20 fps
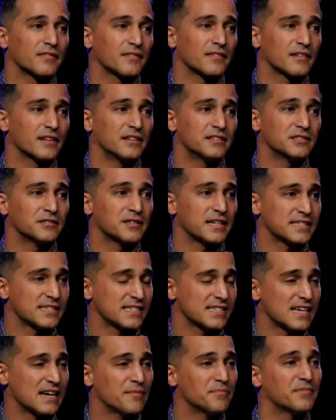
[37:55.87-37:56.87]
and to
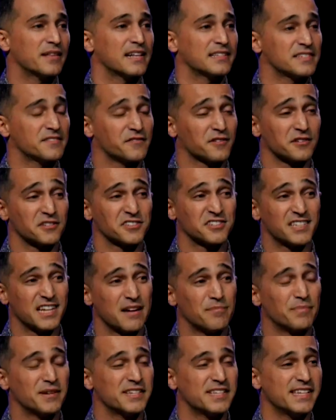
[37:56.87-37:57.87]
accept that first
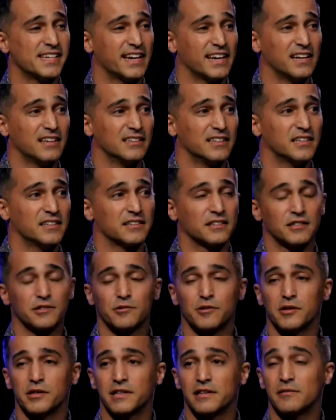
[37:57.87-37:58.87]
step in healing and
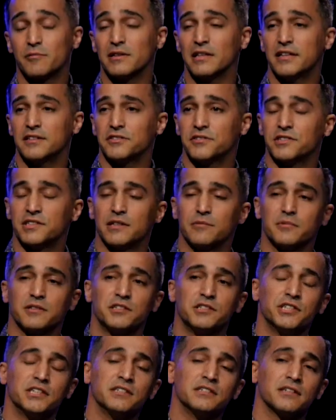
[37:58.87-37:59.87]
growing in a relationship with
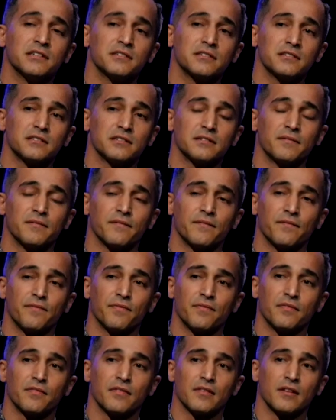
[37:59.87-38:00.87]
Jesus.
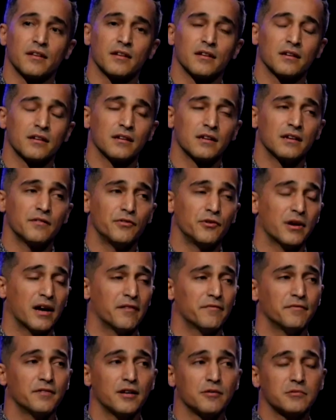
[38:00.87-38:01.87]
If you
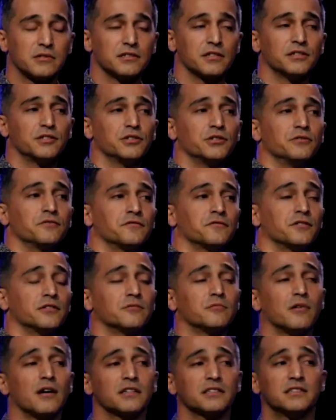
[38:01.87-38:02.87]
have no one to do foot
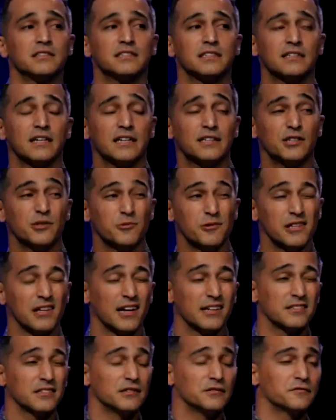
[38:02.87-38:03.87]
washing tonight, you would
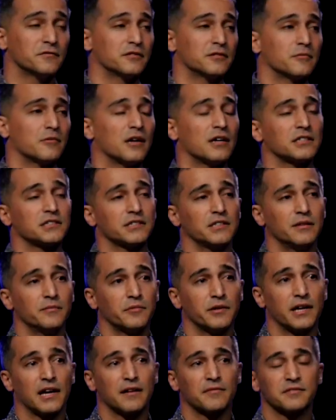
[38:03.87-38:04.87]
like to do foot washing,
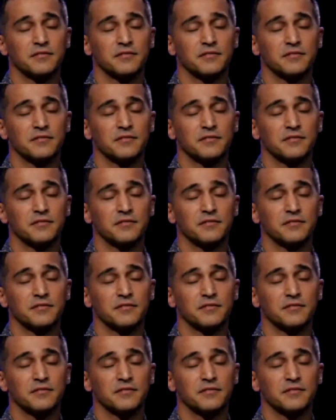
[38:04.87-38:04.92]
we have